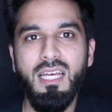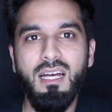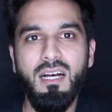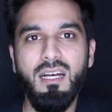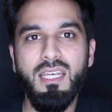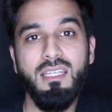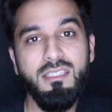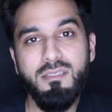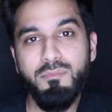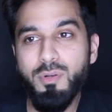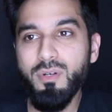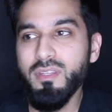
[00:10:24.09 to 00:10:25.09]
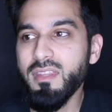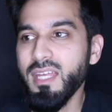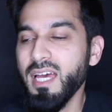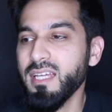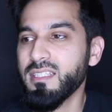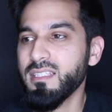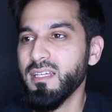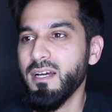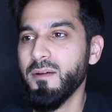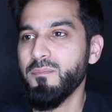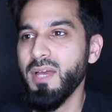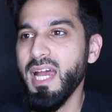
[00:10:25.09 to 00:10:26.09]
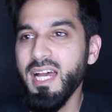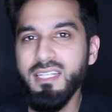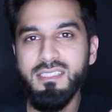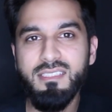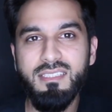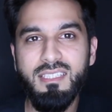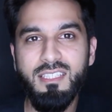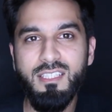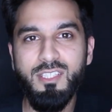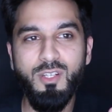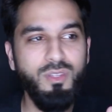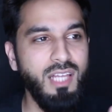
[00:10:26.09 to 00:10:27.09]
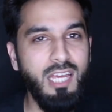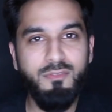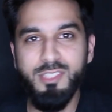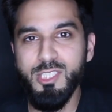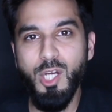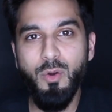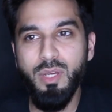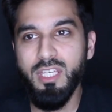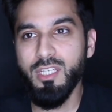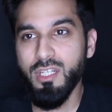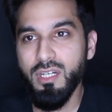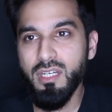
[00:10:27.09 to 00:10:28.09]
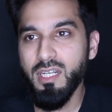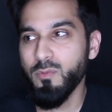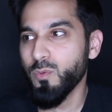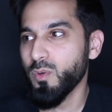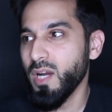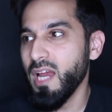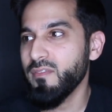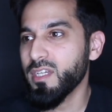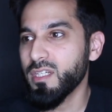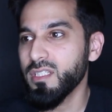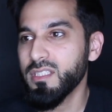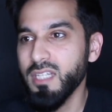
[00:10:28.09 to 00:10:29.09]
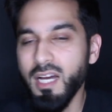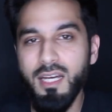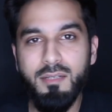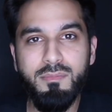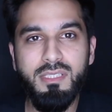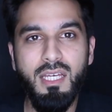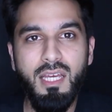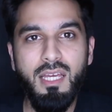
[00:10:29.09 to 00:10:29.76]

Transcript: Uh, it is important that um, as you know, life is going good and we're having good times,